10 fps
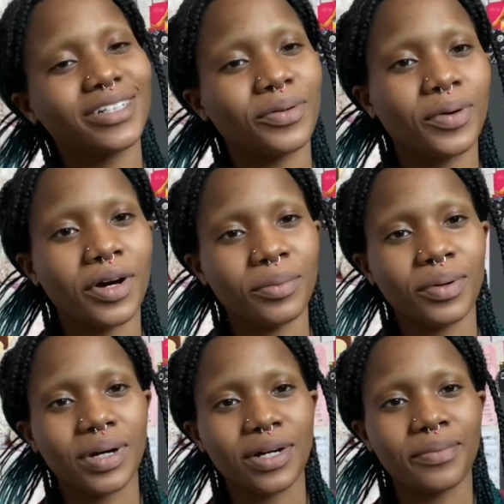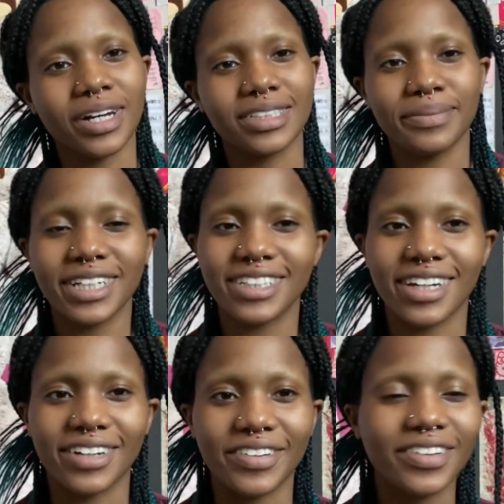welcome or welcome back to my
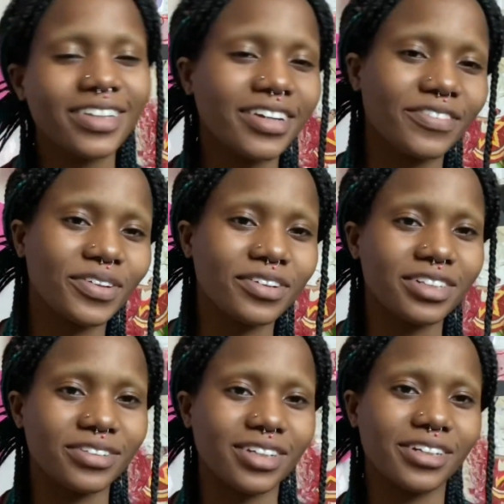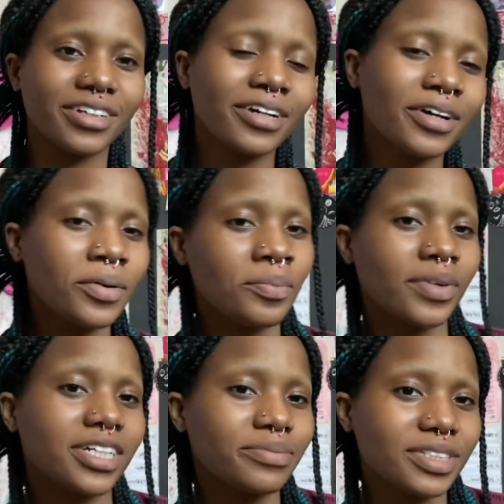channel if you are new here
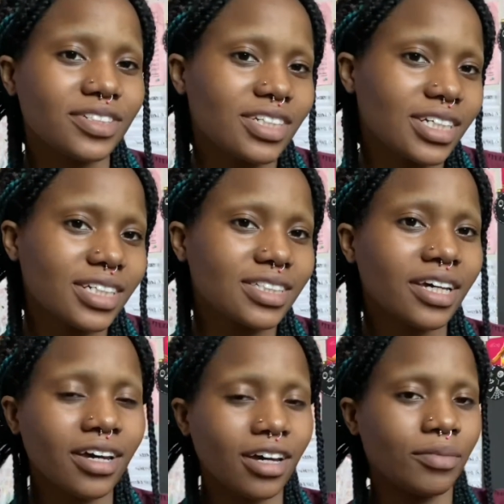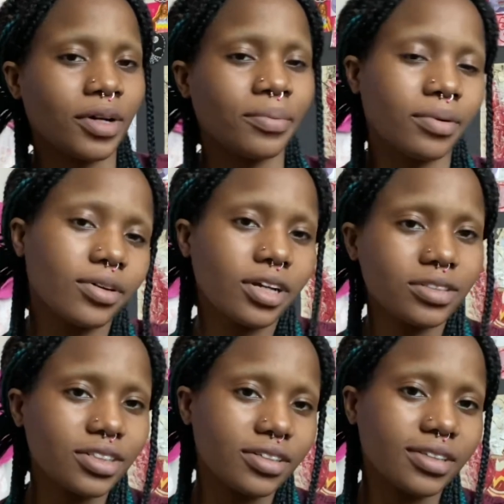my name is chiz my
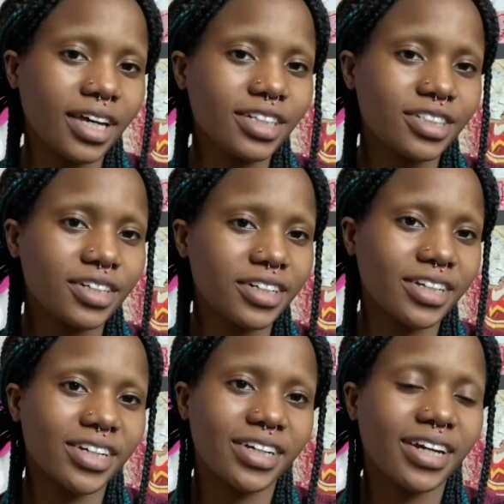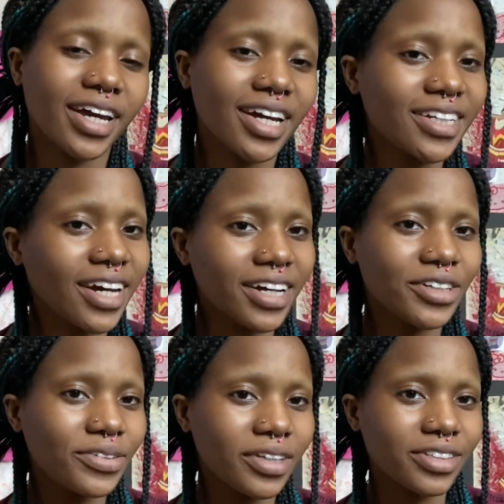pronouns are they she or he and i
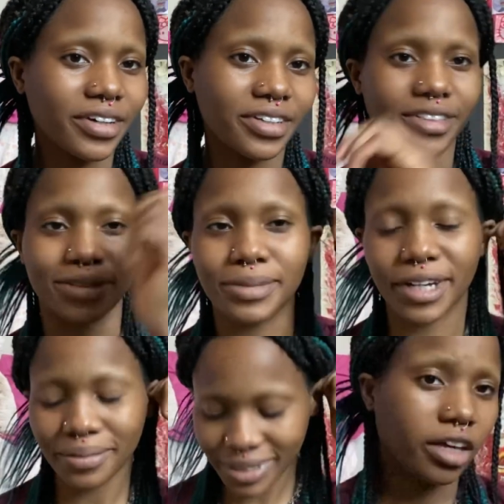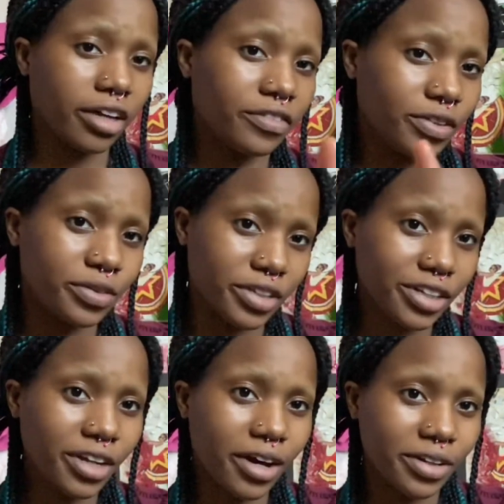do things on here sometimes if you did
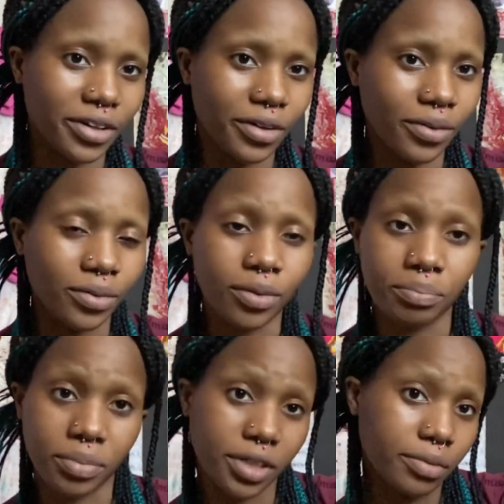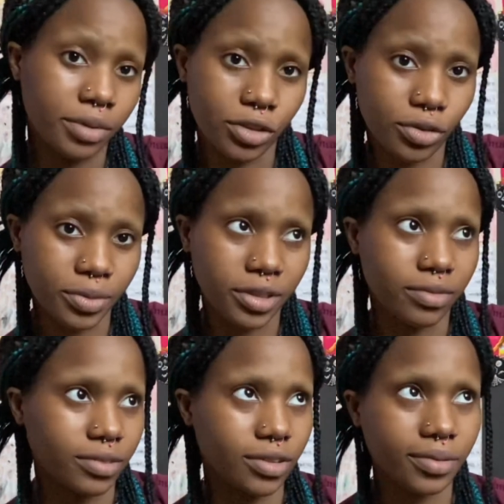not know beabadoobee
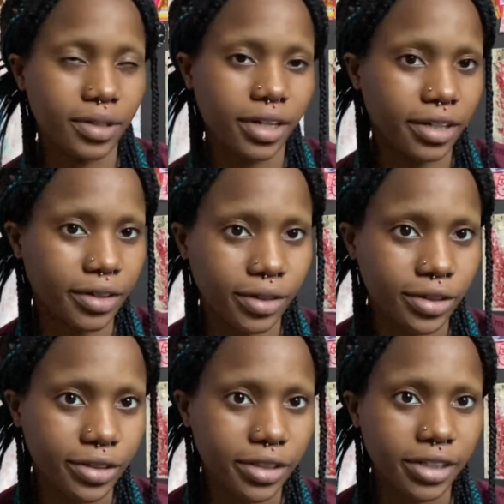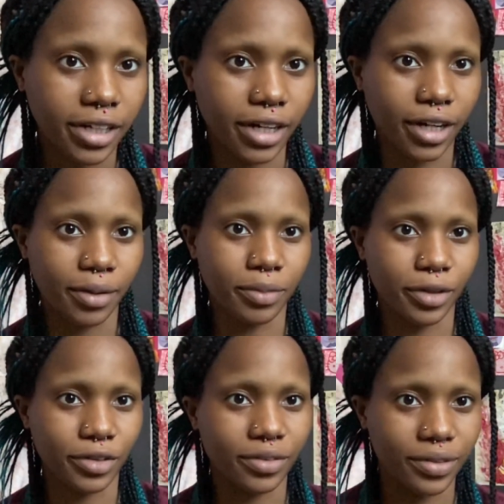which is what i call her i'm not
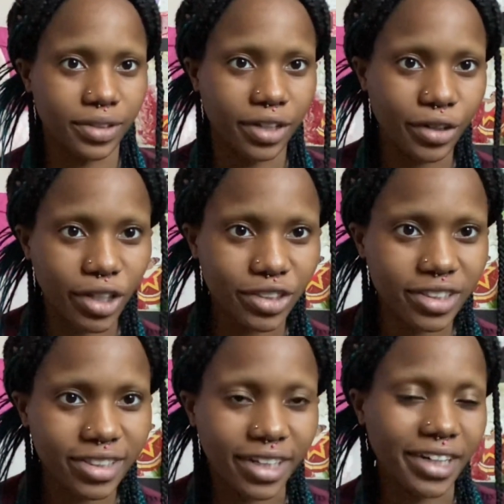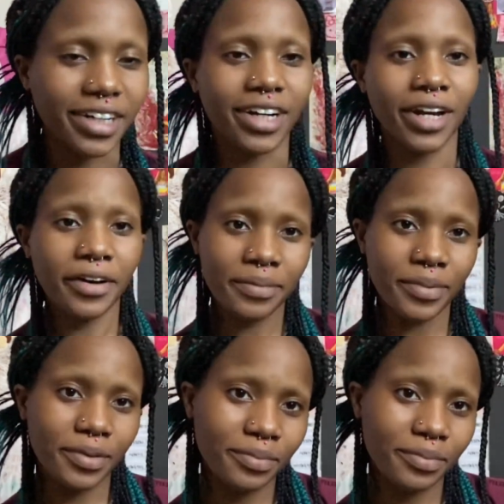sure if that's how you actually say it but